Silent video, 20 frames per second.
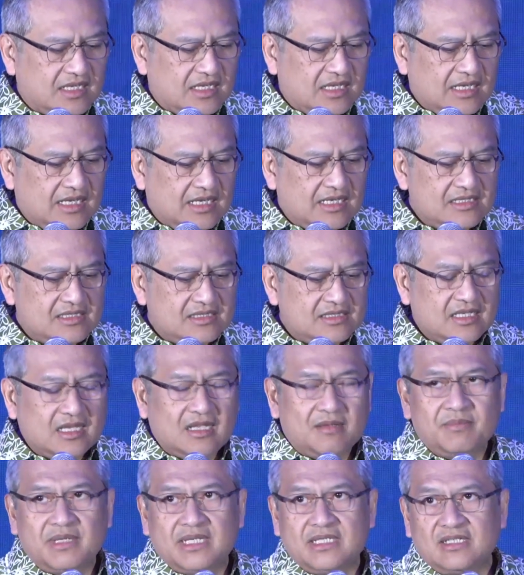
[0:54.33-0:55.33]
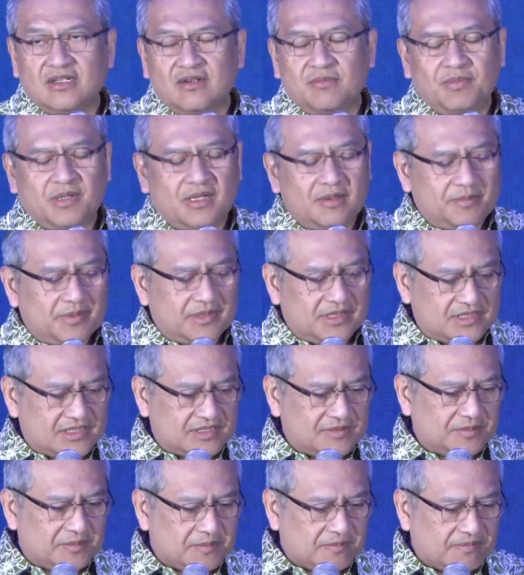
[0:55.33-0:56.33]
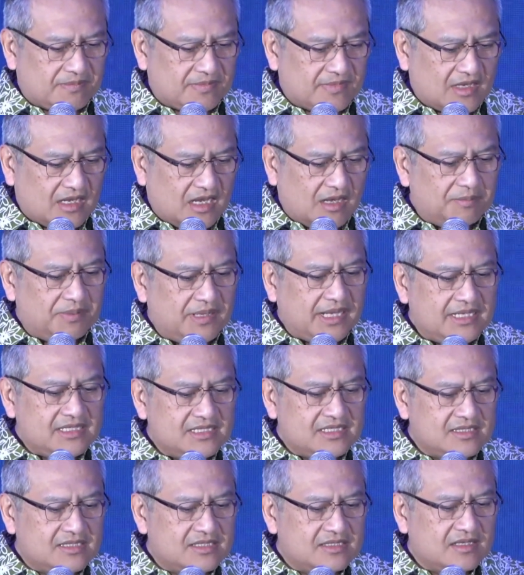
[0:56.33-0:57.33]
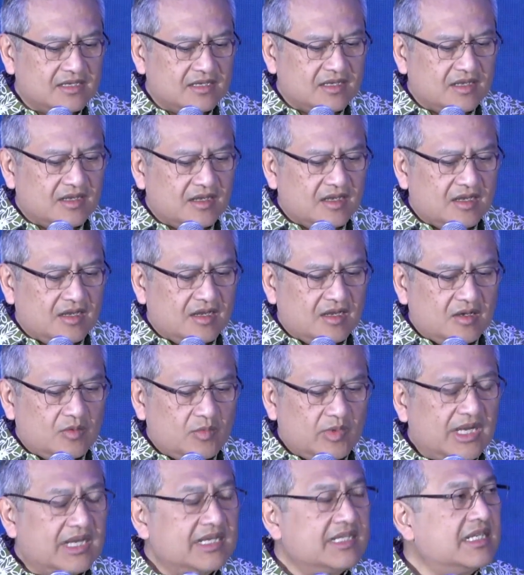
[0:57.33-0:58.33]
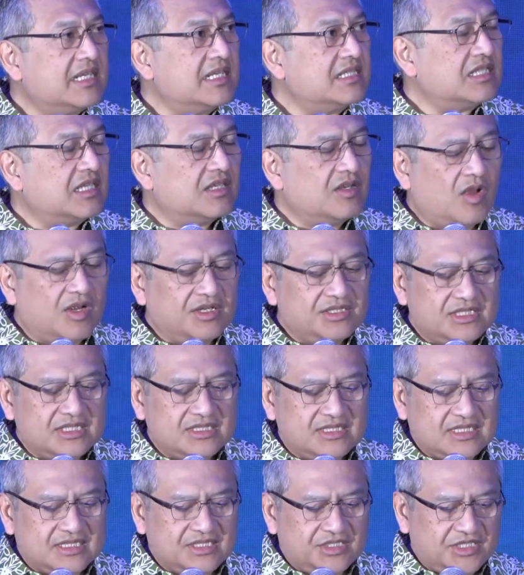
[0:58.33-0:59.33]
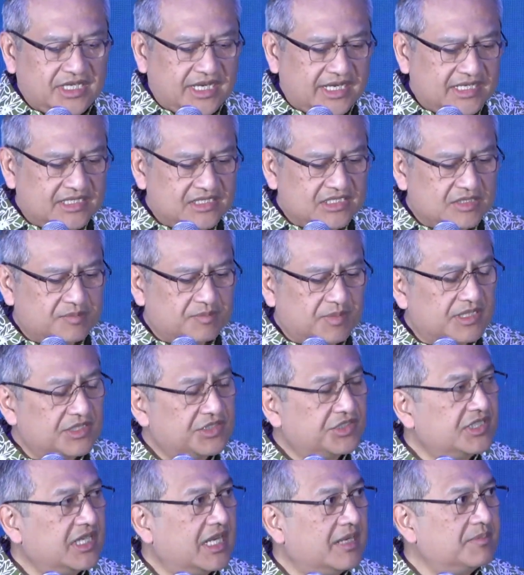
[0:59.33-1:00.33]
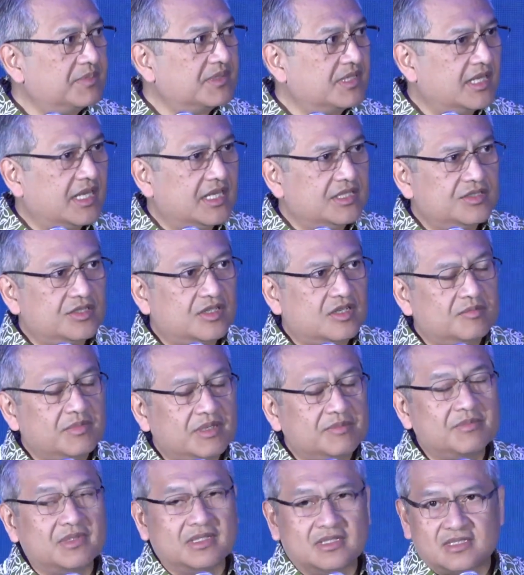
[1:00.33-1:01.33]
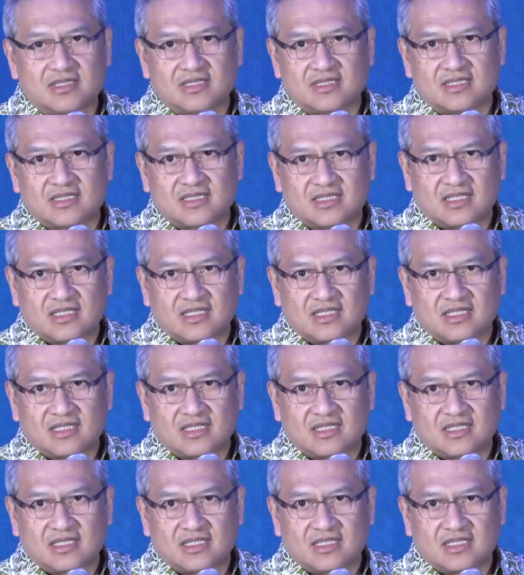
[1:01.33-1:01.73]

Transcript: It's a meeting of purpose, a place where ideas are not just exchanged, but shaped into commitments,